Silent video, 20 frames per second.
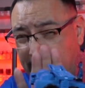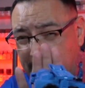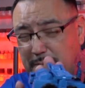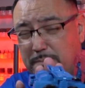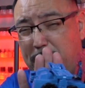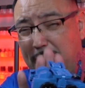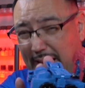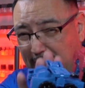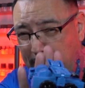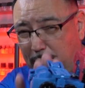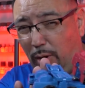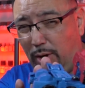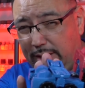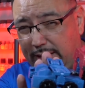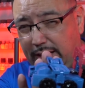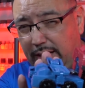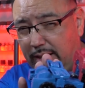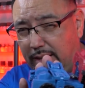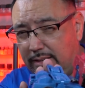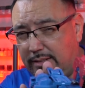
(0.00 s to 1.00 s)
back part
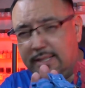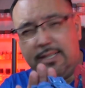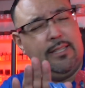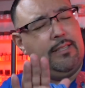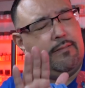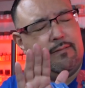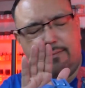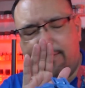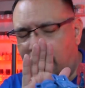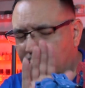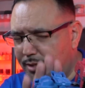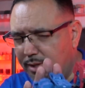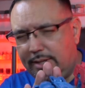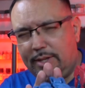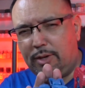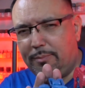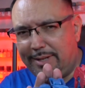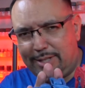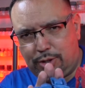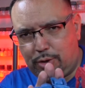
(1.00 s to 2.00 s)
here falls a
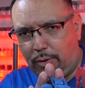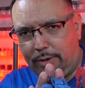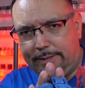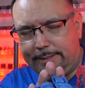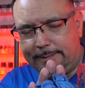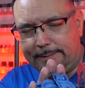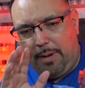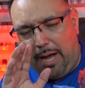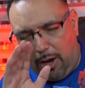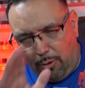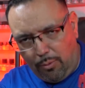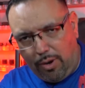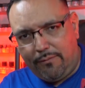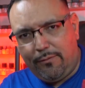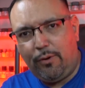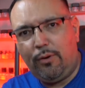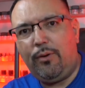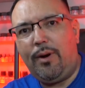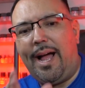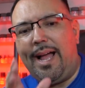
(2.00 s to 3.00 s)
little bit short.
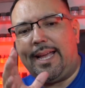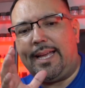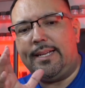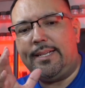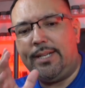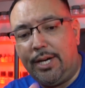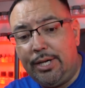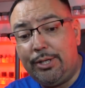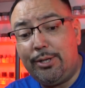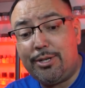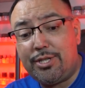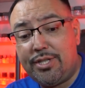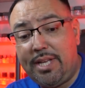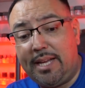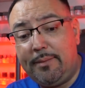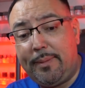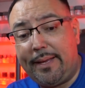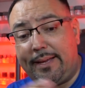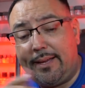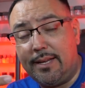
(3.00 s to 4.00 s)
However, I can
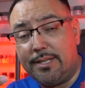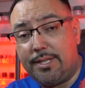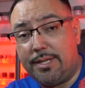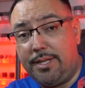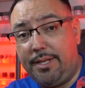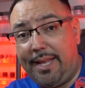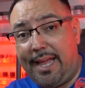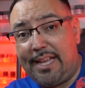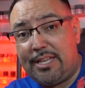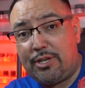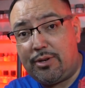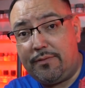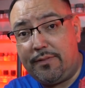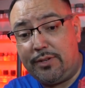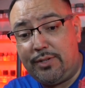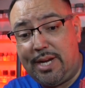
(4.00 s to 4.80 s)
understand, because of the nature of the